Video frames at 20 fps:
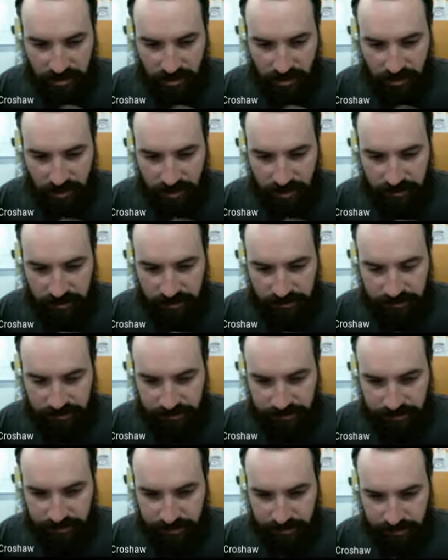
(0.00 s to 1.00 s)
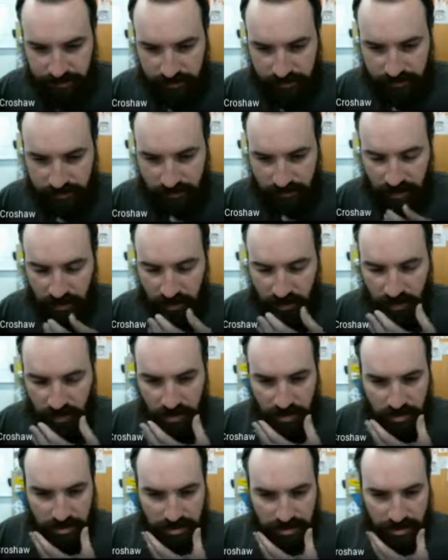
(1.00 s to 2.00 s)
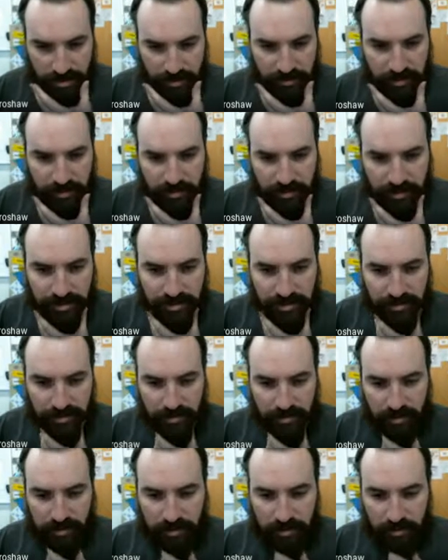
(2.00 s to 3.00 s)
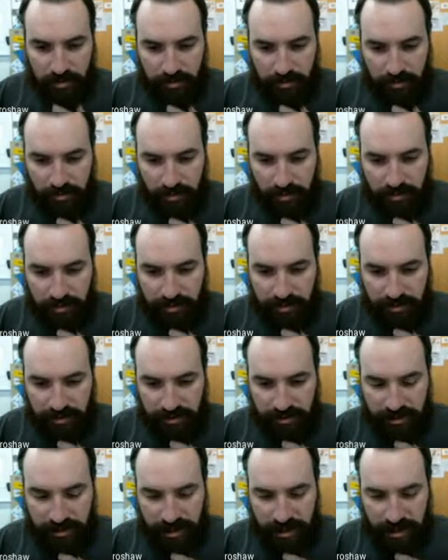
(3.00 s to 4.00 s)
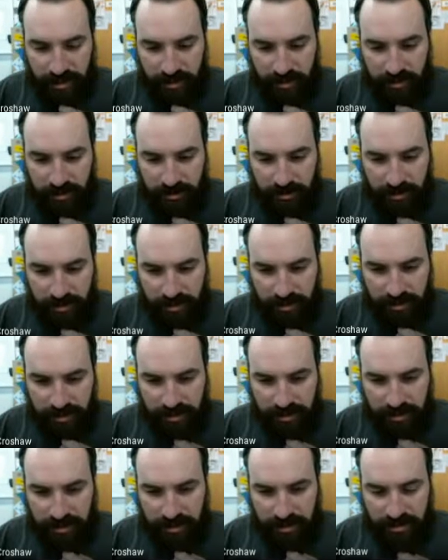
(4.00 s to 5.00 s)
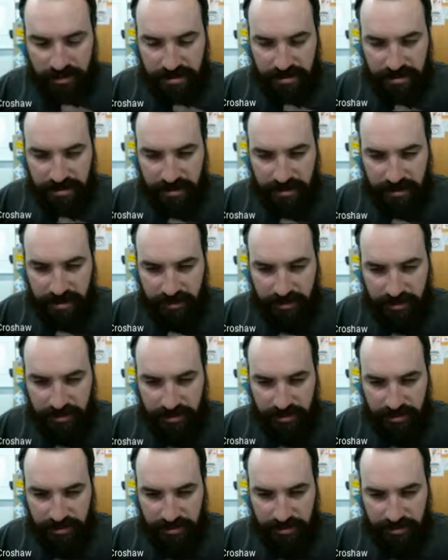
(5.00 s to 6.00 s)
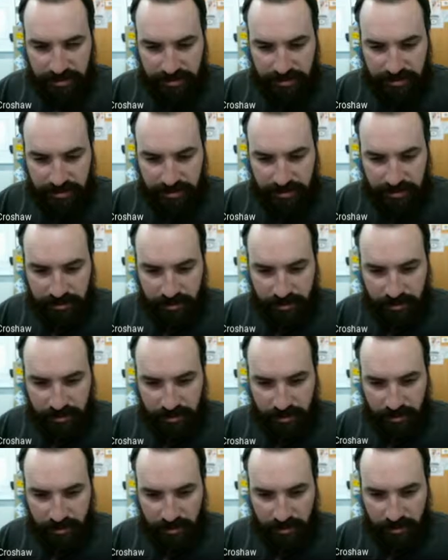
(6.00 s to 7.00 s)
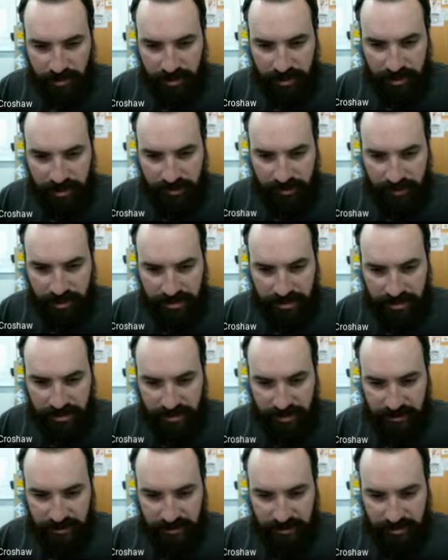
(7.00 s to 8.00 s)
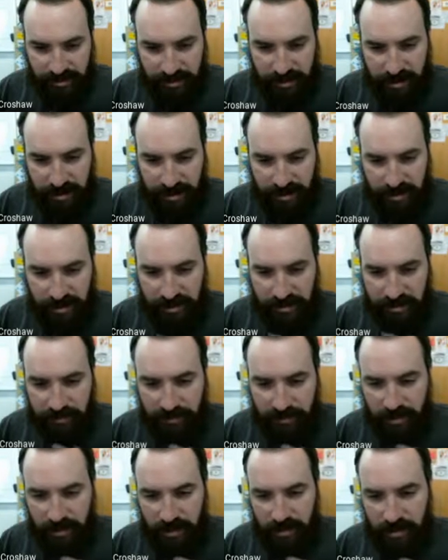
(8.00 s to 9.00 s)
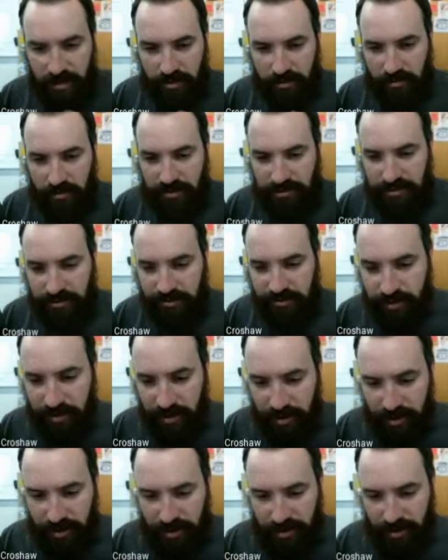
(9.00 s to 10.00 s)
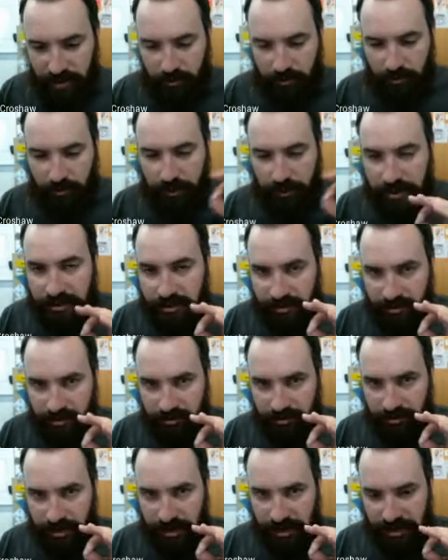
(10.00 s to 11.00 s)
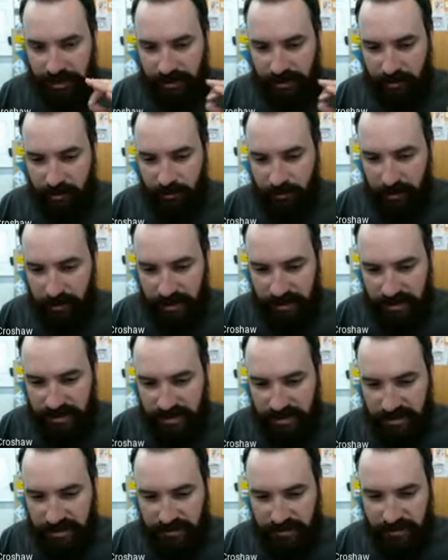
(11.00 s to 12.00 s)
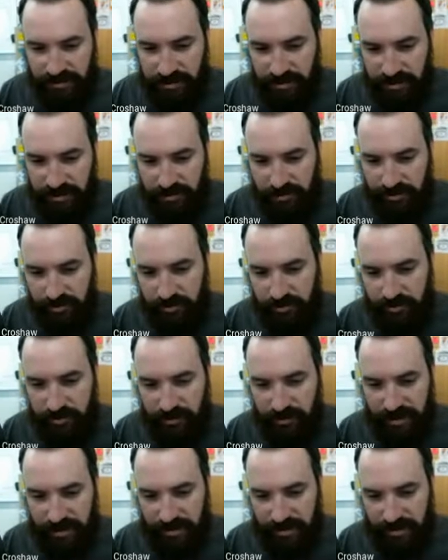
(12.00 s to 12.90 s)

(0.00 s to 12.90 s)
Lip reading: All right. So I'm going to what we're doing now is I'm going to orient myself so that I am going to burn retrograde relative to my